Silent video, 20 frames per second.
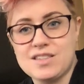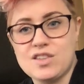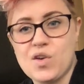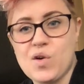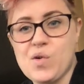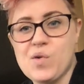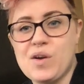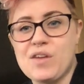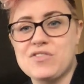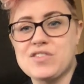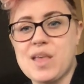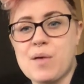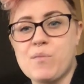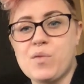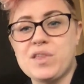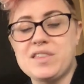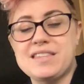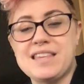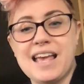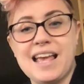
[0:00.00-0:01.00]
So if
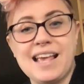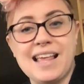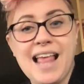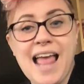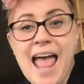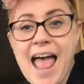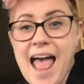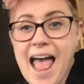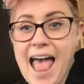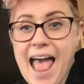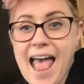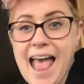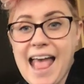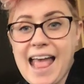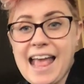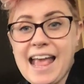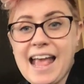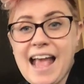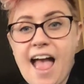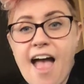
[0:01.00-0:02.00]
someone say, hey,